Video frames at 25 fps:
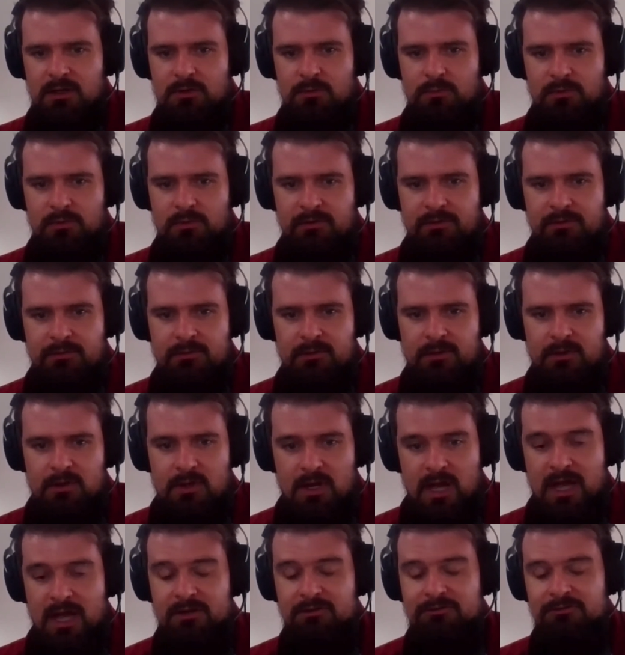with
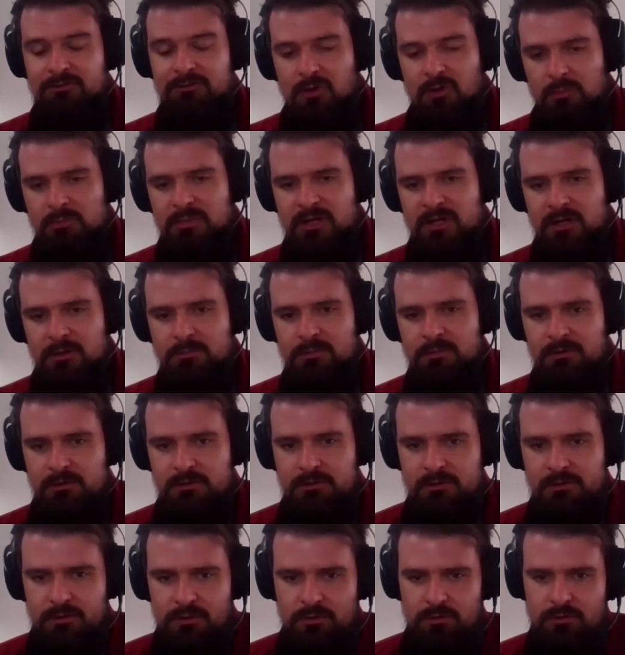and for
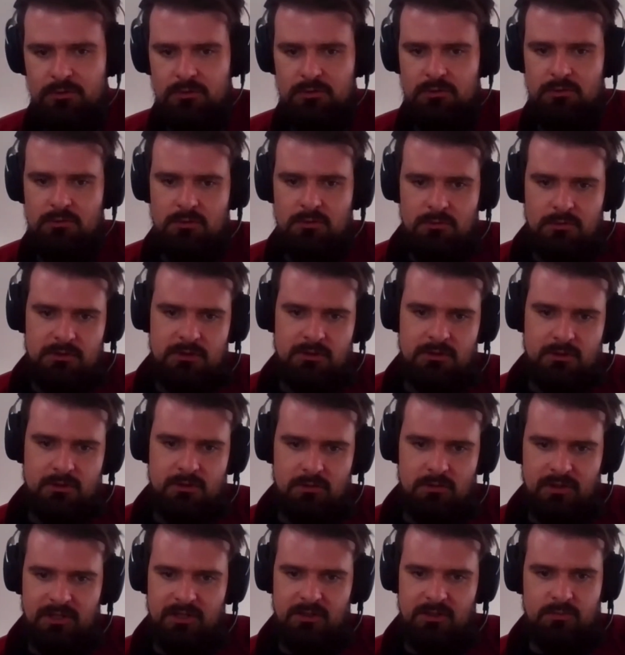people who, you know,
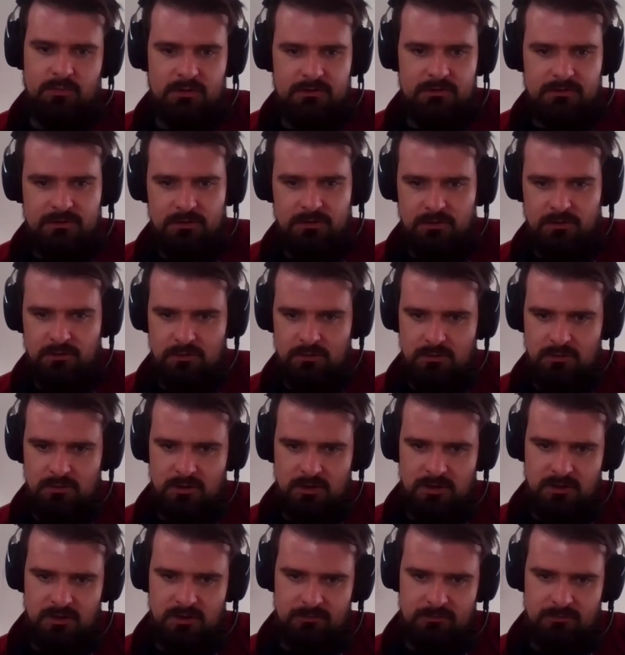like want to